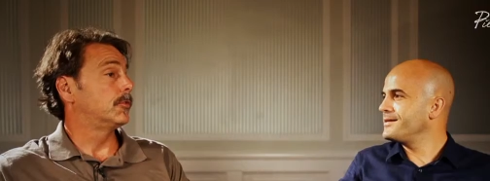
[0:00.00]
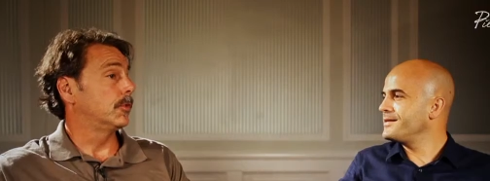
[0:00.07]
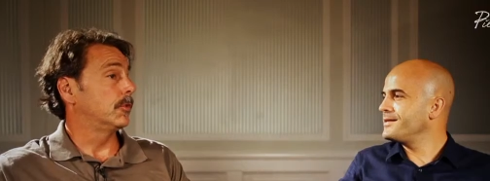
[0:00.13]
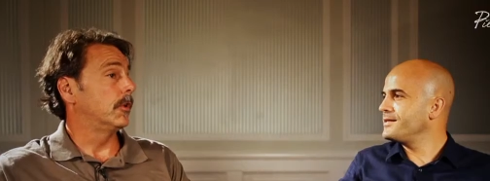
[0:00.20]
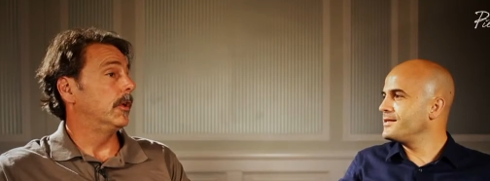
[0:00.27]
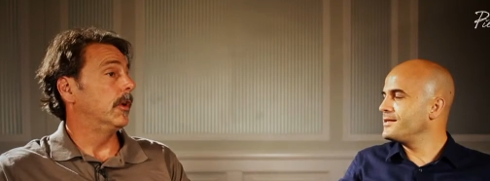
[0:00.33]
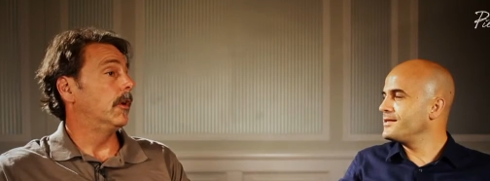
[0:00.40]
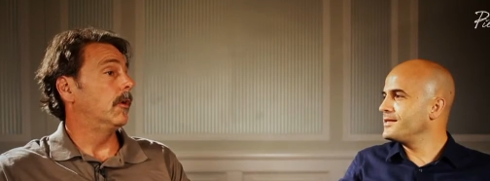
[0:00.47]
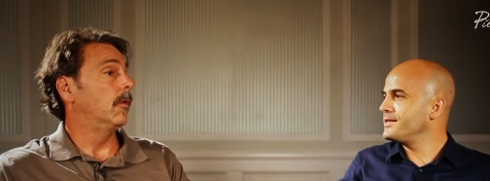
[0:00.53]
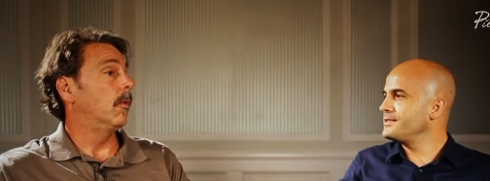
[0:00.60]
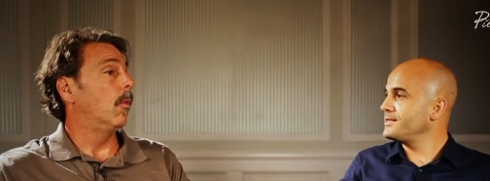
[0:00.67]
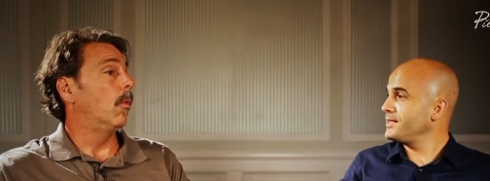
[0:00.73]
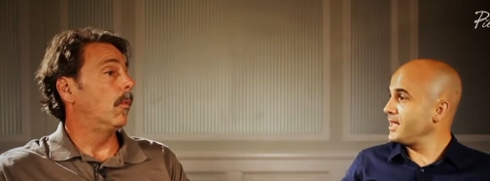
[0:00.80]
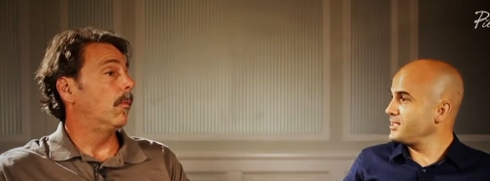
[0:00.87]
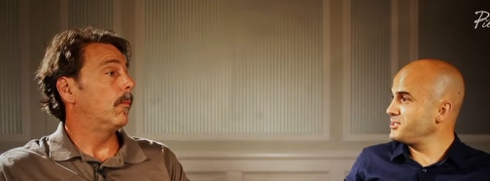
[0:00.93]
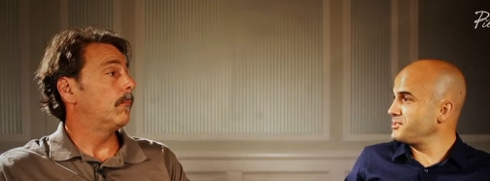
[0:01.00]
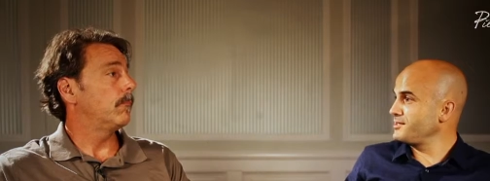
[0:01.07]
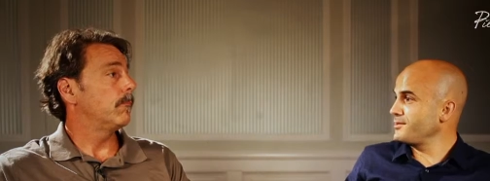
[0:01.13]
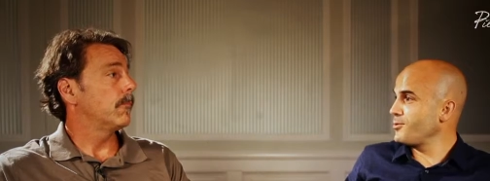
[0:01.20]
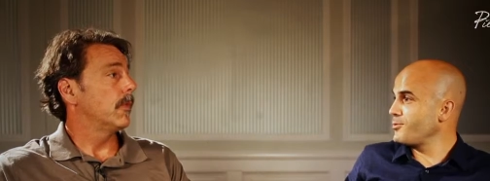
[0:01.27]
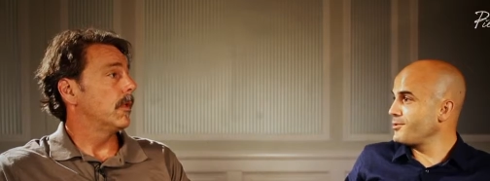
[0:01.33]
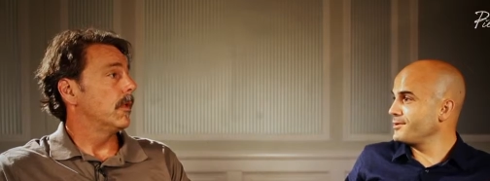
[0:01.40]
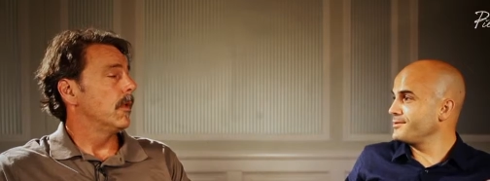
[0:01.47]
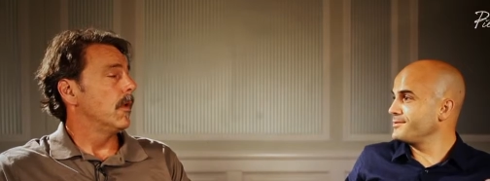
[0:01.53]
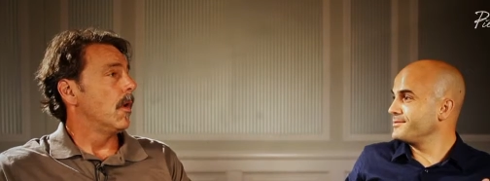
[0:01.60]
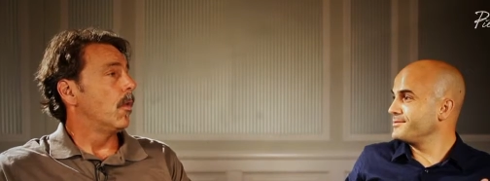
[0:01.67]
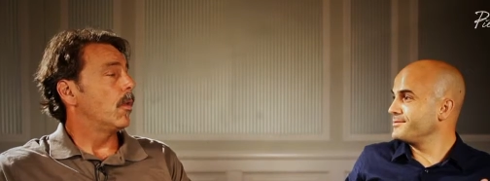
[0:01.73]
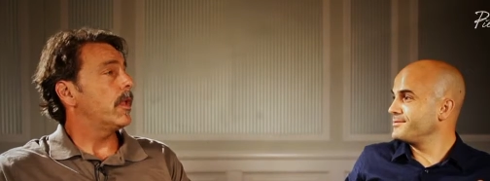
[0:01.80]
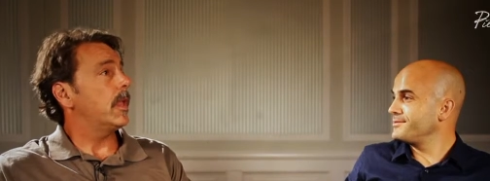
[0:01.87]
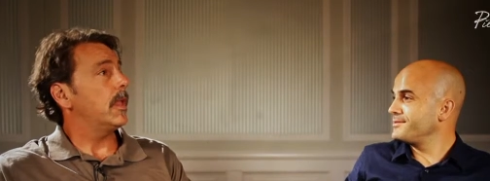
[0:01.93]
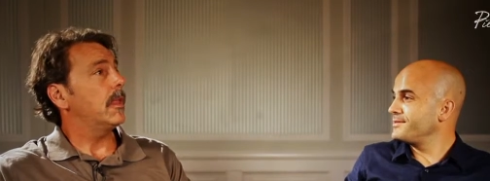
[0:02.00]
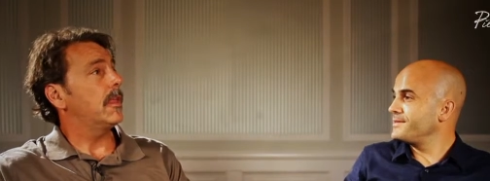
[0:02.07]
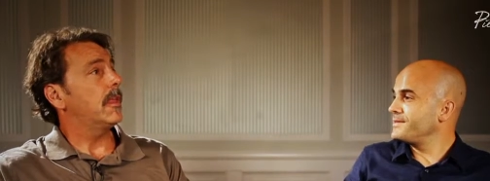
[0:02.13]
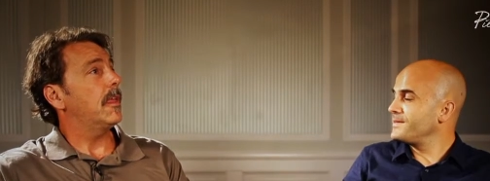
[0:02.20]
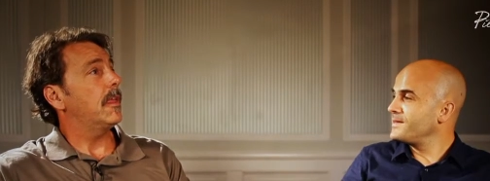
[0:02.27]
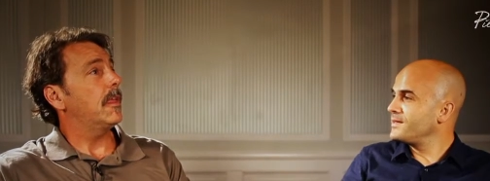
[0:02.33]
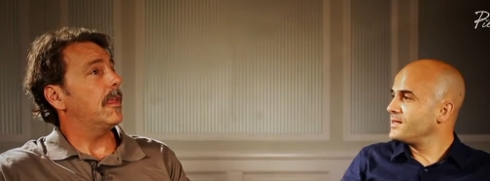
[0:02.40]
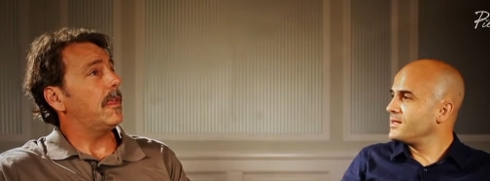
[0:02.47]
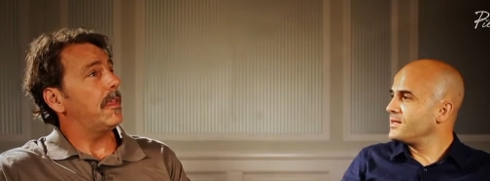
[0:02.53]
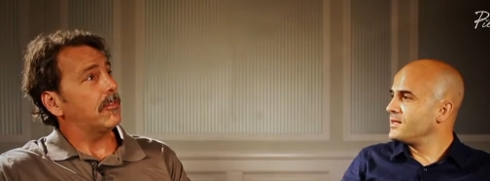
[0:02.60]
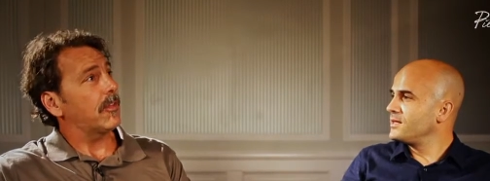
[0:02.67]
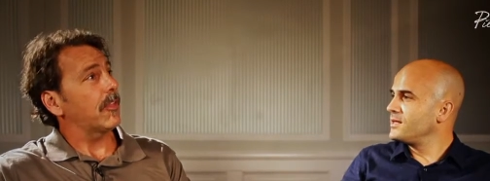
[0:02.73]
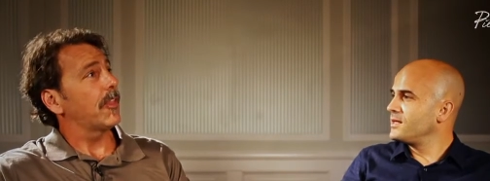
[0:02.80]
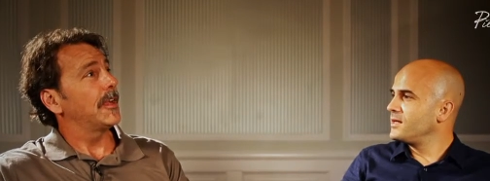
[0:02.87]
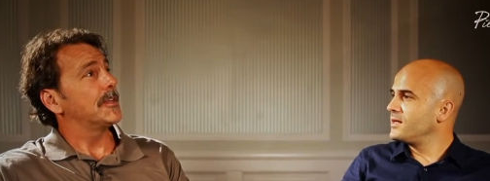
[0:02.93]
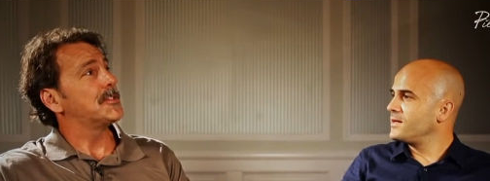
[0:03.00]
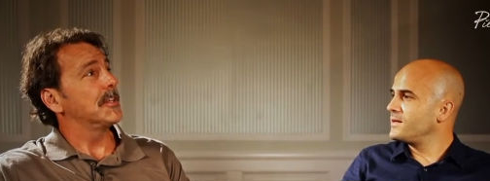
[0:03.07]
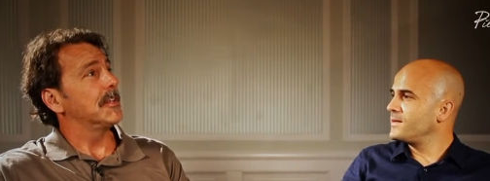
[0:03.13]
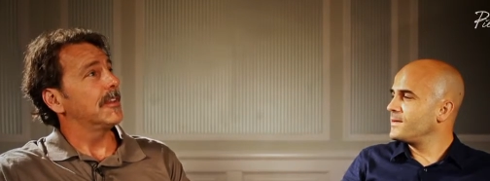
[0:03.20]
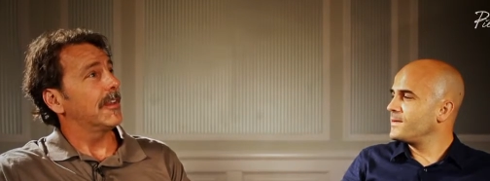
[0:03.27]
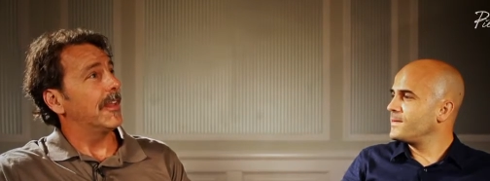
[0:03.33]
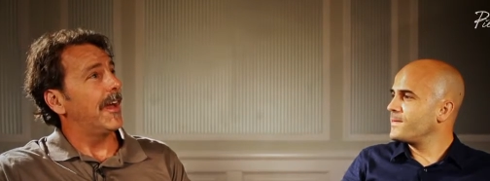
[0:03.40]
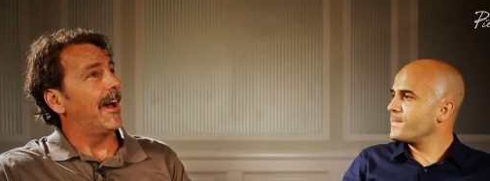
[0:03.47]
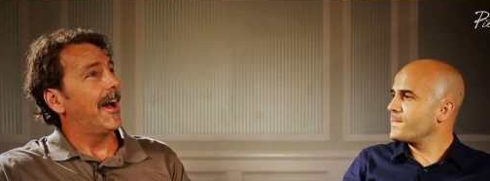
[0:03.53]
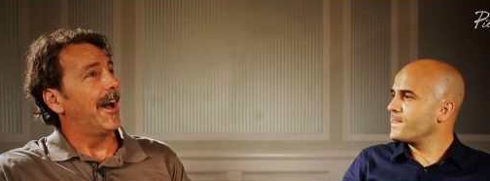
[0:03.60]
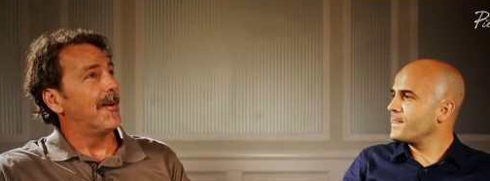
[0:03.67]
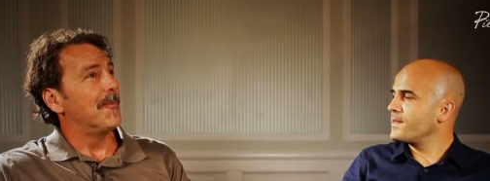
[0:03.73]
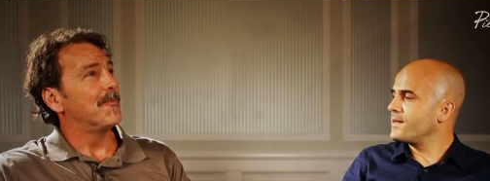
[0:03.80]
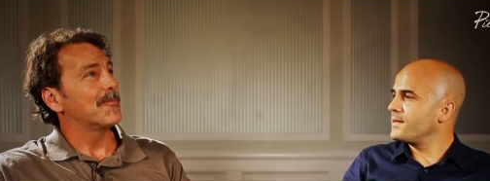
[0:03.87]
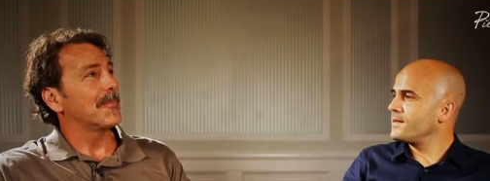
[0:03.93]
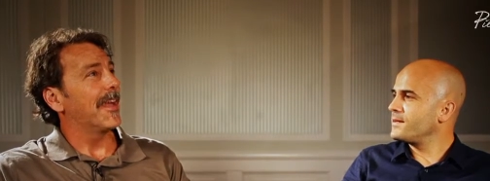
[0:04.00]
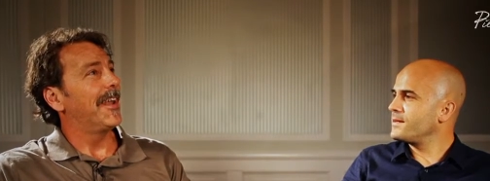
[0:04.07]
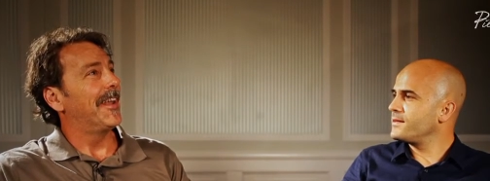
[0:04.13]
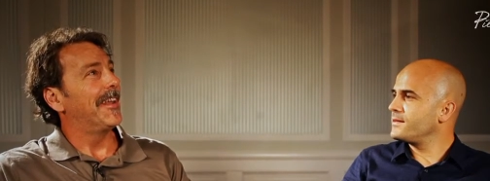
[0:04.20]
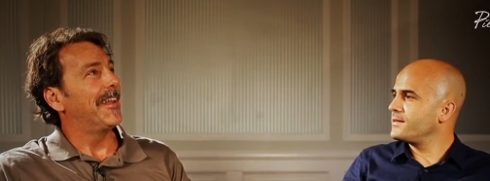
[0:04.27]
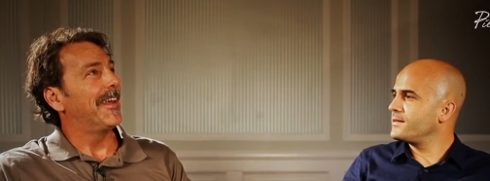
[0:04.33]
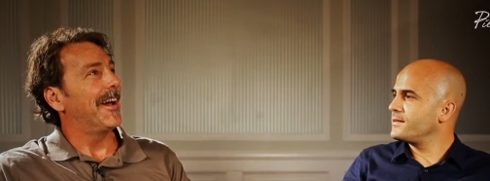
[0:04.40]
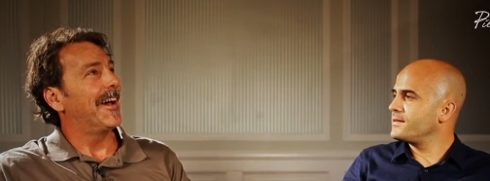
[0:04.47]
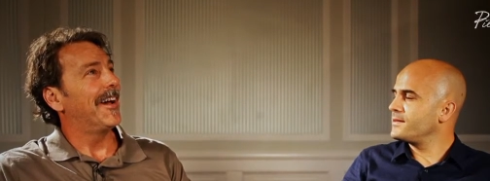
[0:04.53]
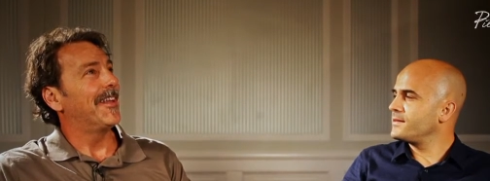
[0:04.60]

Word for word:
Speaker 1: Giulio.
Speaker 2: He's a legend, or what?
Speaker 1: He's a legend. And